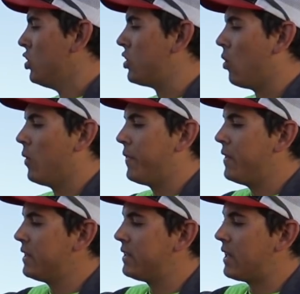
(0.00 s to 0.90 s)
So with
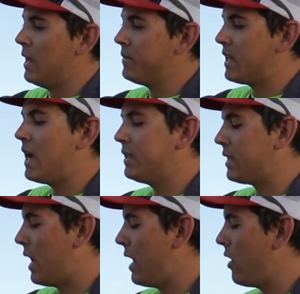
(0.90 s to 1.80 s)
this same size
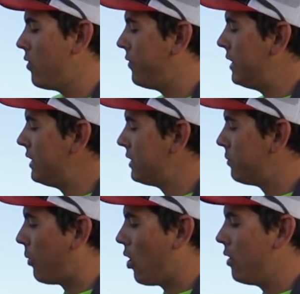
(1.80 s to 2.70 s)
tire,
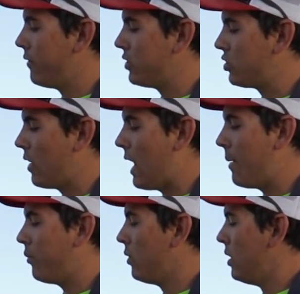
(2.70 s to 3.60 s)
this part of the strap